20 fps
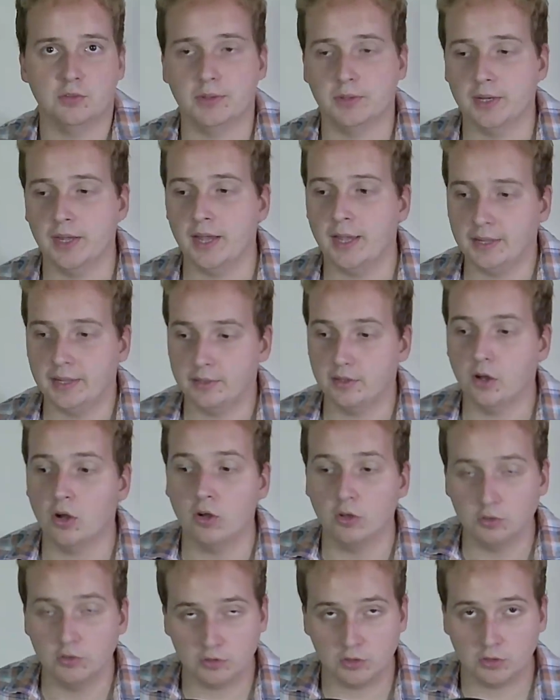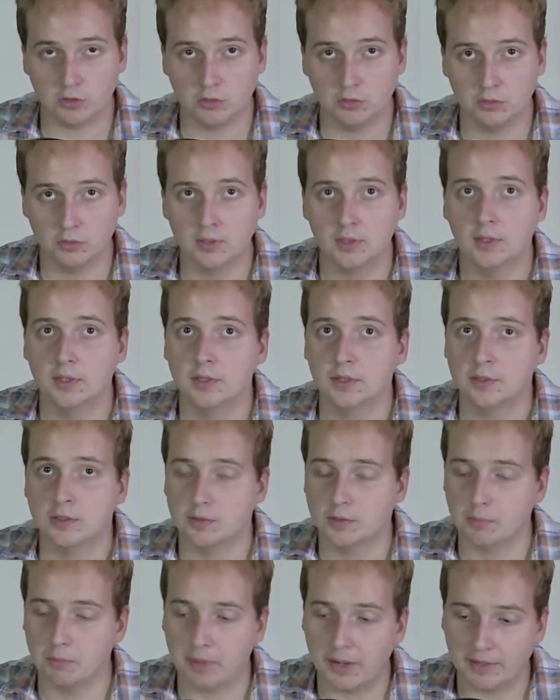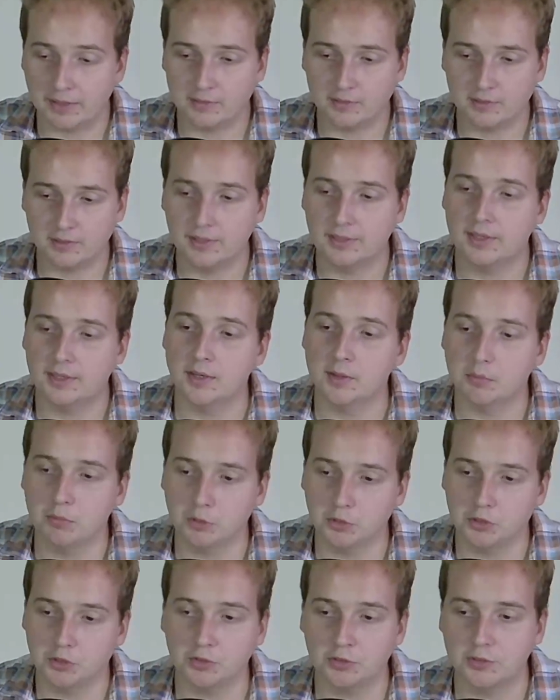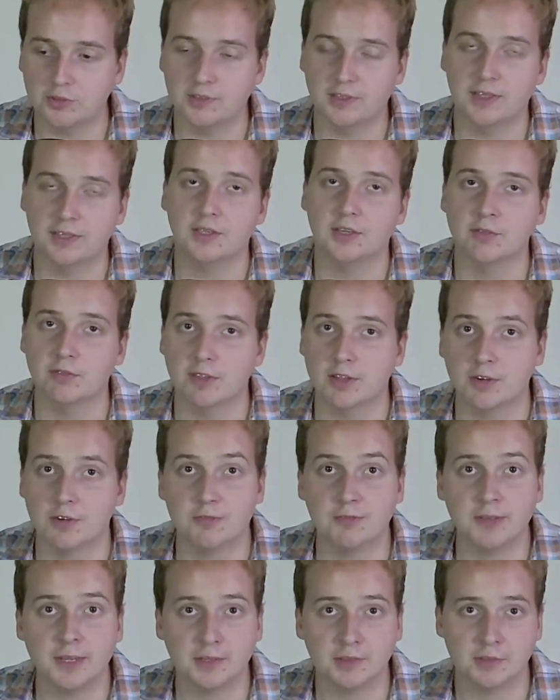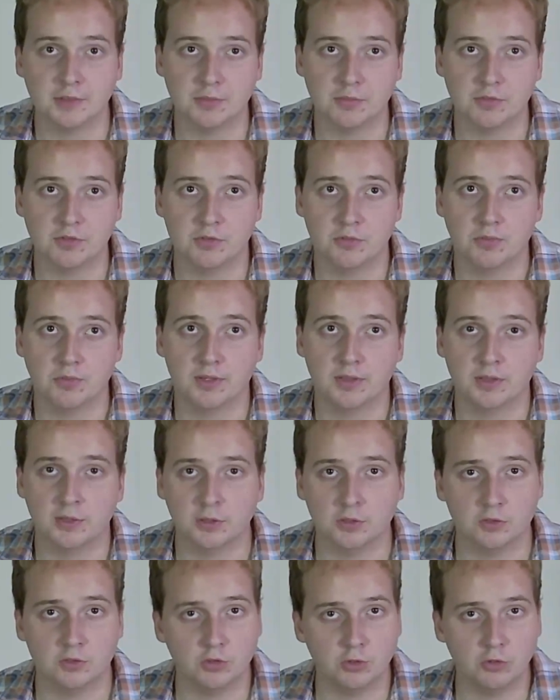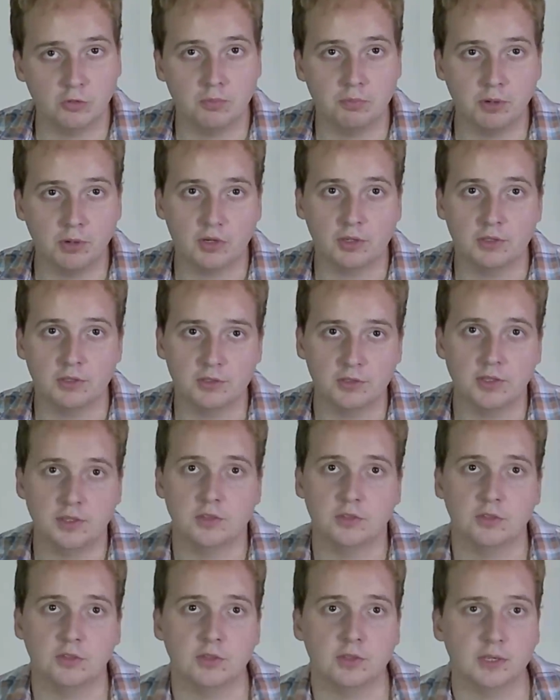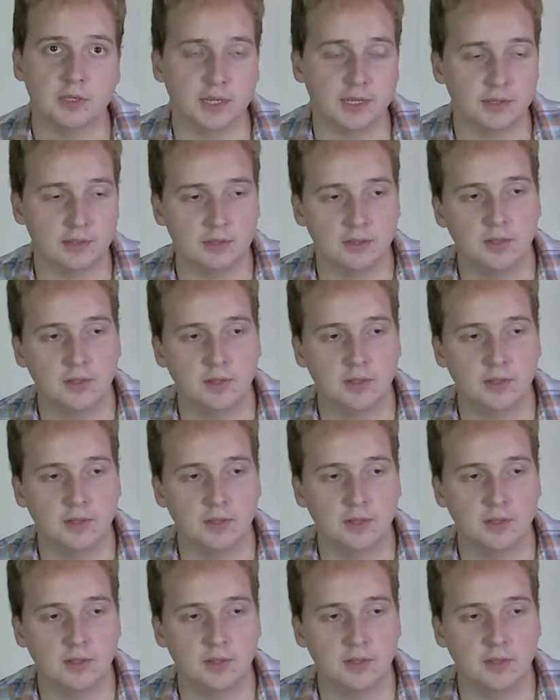All right? And also the mindset and emotional state of their victims. Right? There are two parties here to look at.